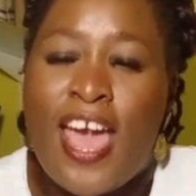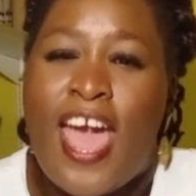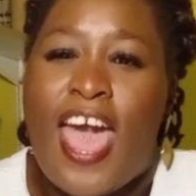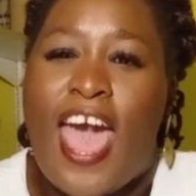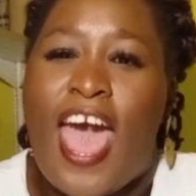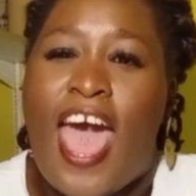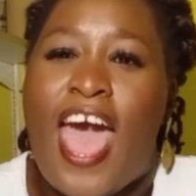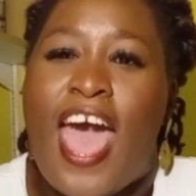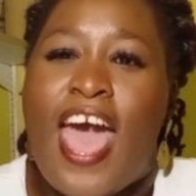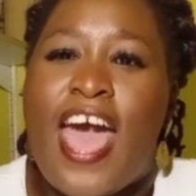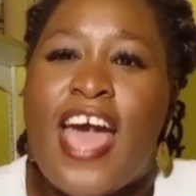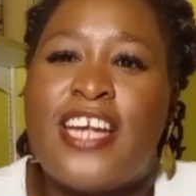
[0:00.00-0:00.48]

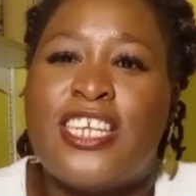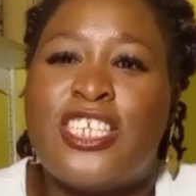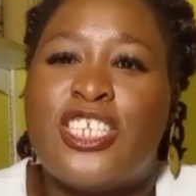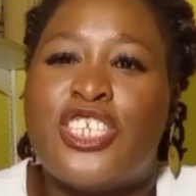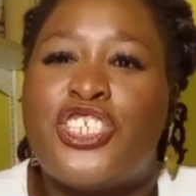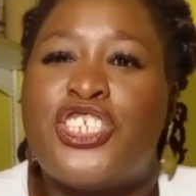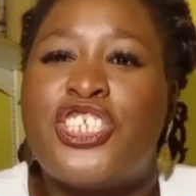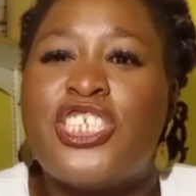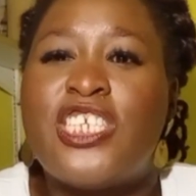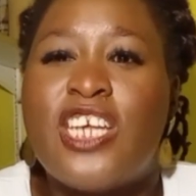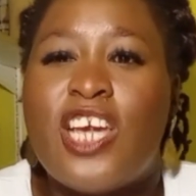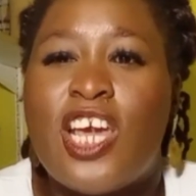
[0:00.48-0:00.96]
and
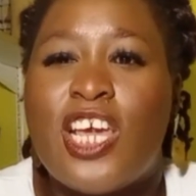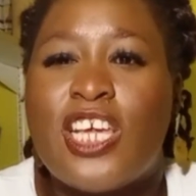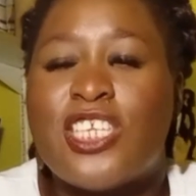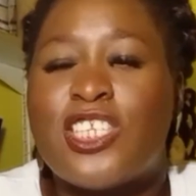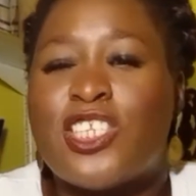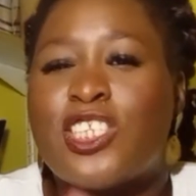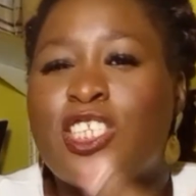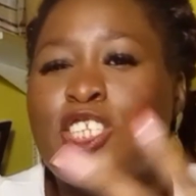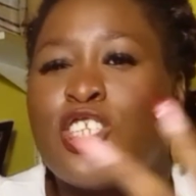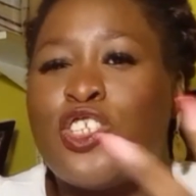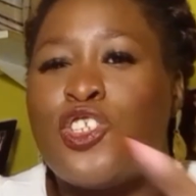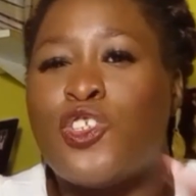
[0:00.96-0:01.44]
she
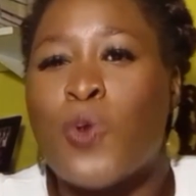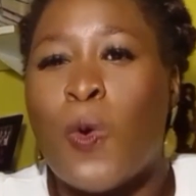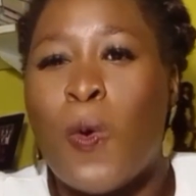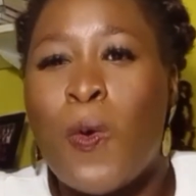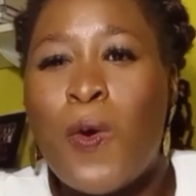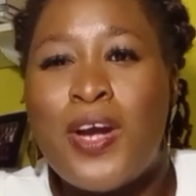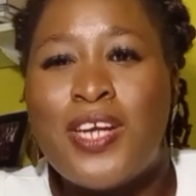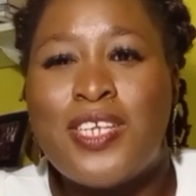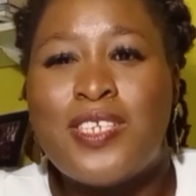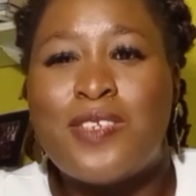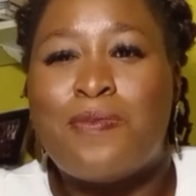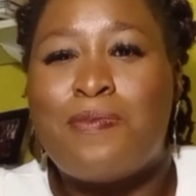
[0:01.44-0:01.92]
is
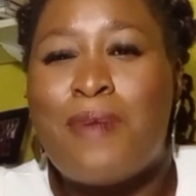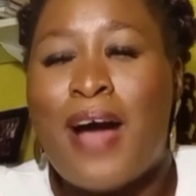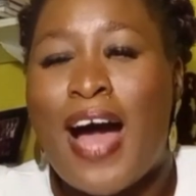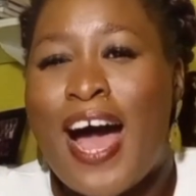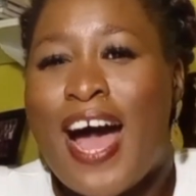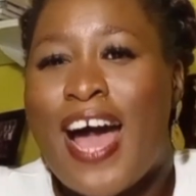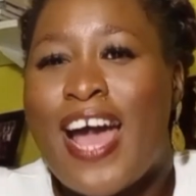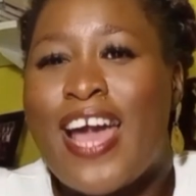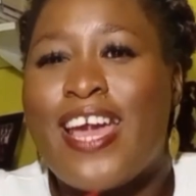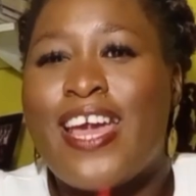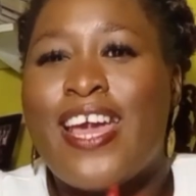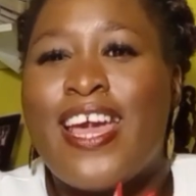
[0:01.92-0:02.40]
joined
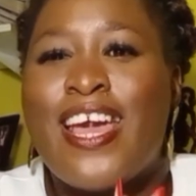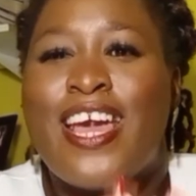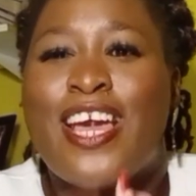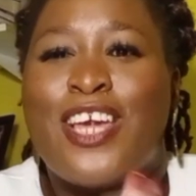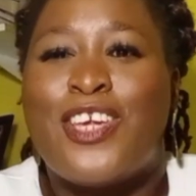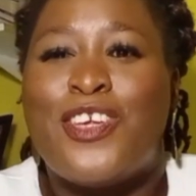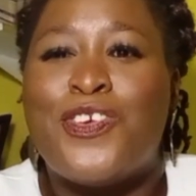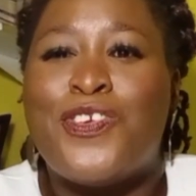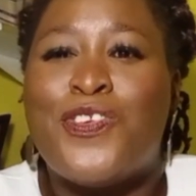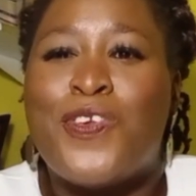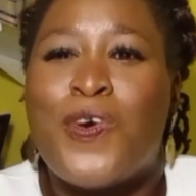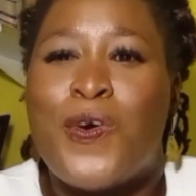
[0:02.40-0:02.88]
by
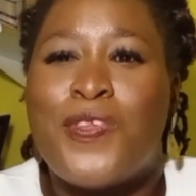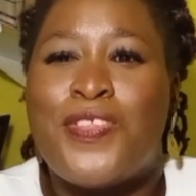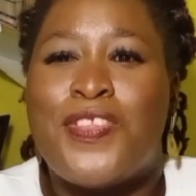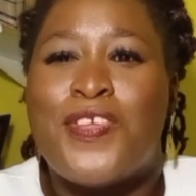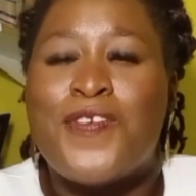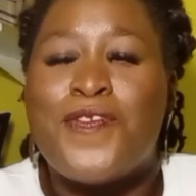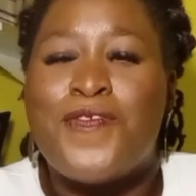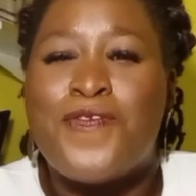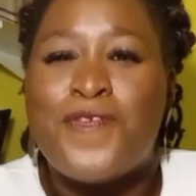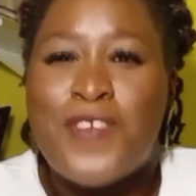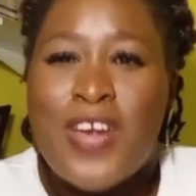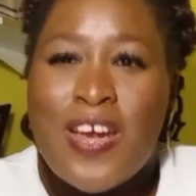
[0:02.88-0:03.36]

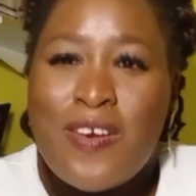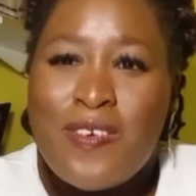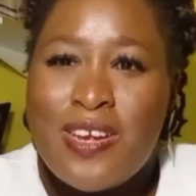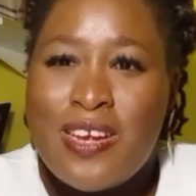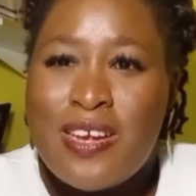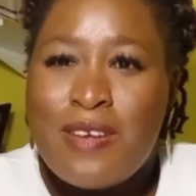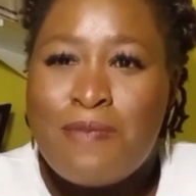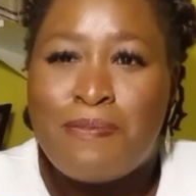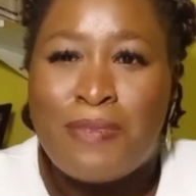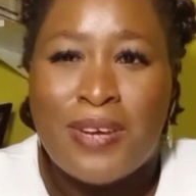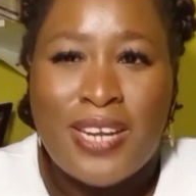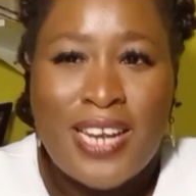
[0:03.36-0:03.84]
the
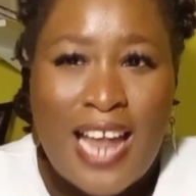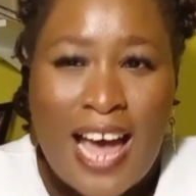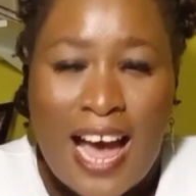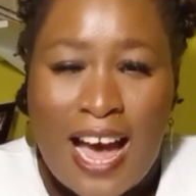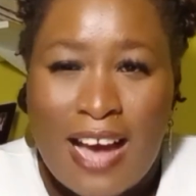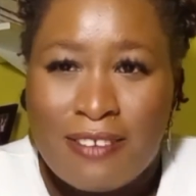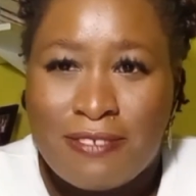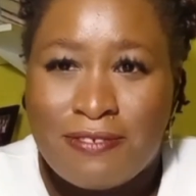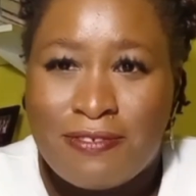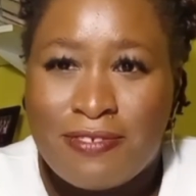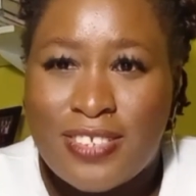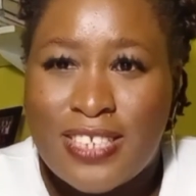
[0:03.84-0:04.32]
very
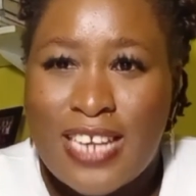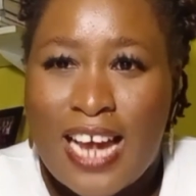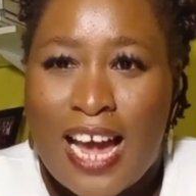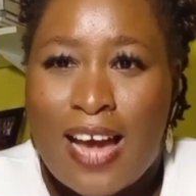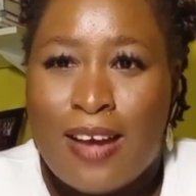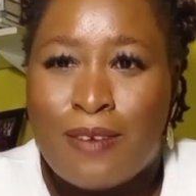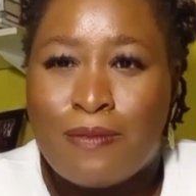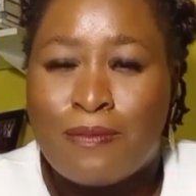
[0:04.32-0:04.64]
beloved,